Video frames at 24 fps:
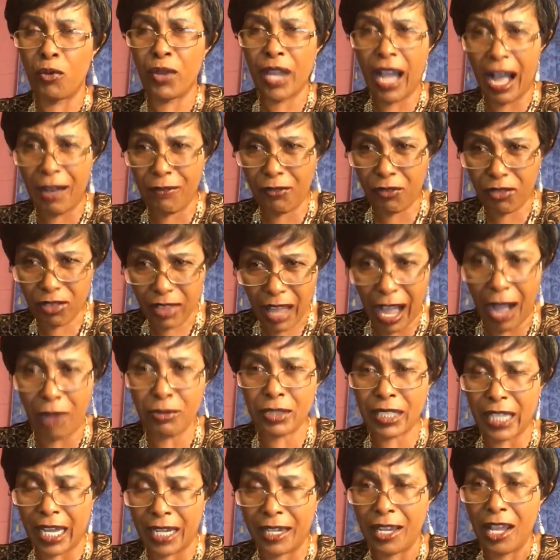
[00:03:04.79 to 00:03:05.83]
We have
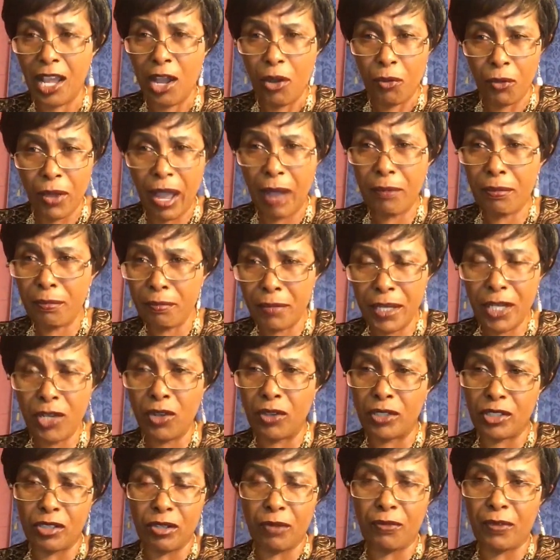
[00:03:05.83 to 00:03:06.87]
thousands, we have
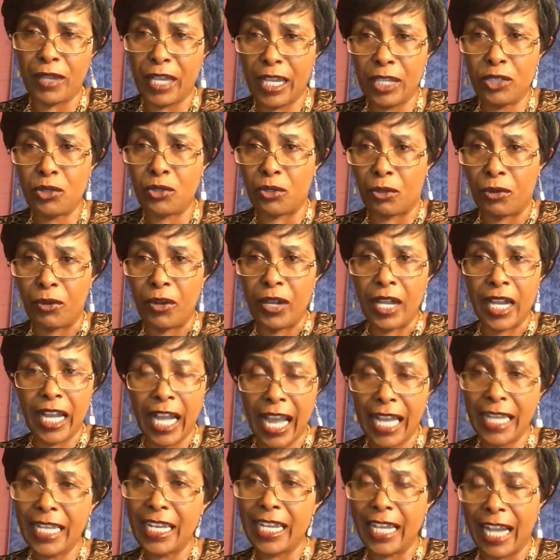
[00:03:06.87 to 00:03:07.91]
millions of angels
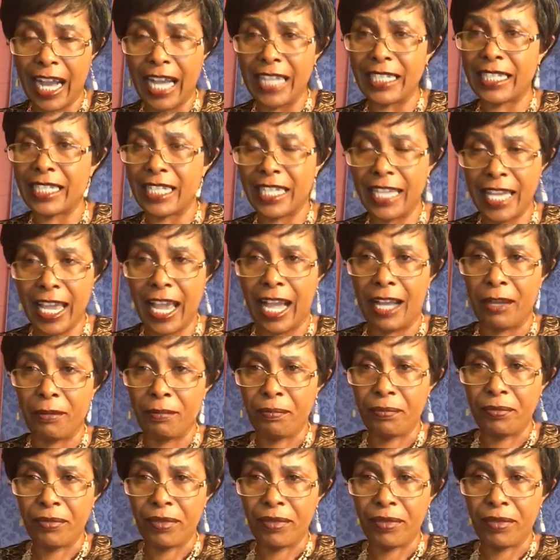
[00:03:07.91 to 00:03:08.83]
guiding us here.